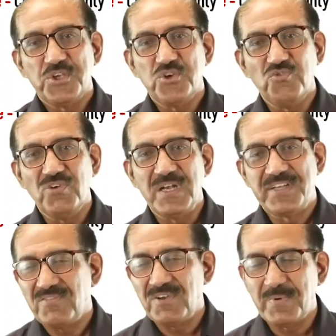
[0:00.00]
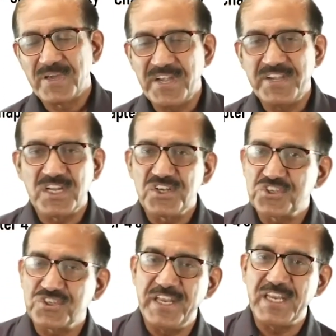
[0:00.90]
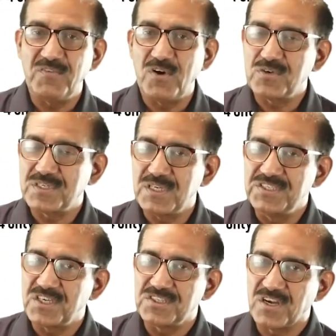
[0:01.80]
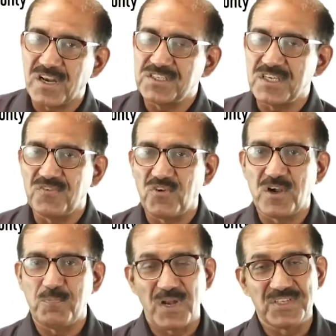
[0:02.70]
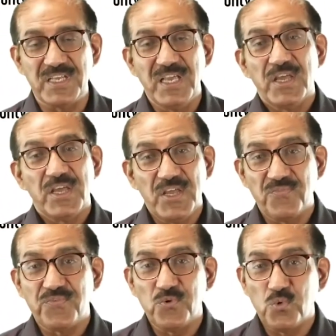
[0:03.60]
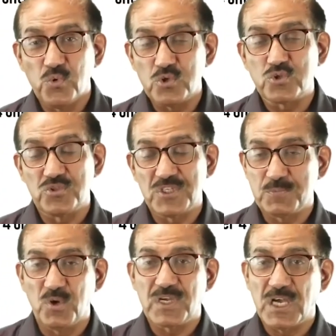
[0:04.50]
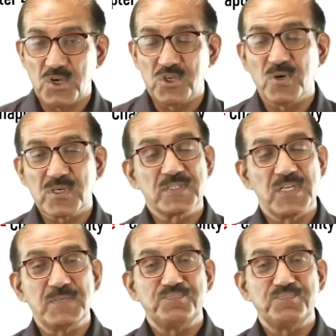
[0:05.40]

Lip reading: You will develop a great understanding about international relation and foreign policy if you go through this book, a good book.